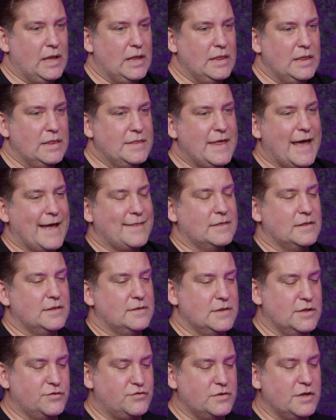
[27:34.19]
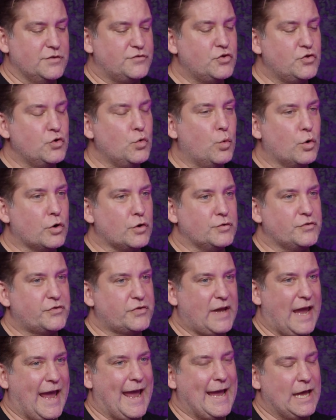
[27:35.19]
that the, the two worlds
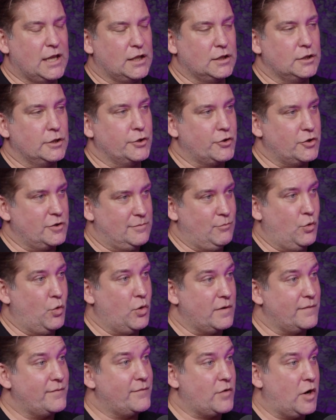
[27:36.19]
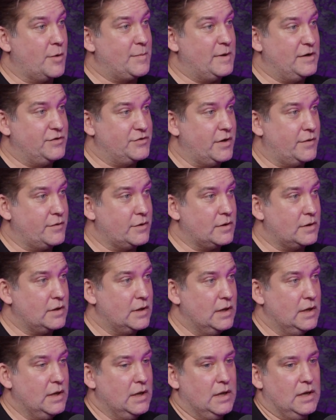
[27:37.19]
can learn more from each other
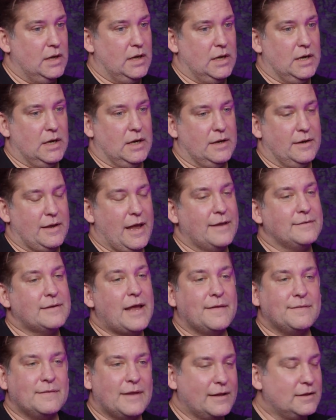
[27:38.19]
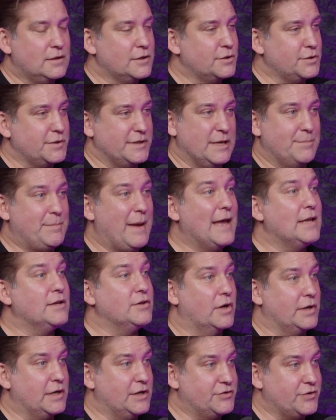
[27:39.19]
uh, and and they clearly depend
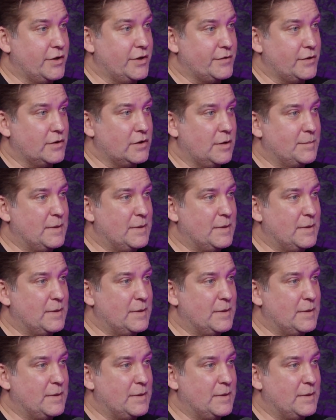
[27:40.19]
on each other.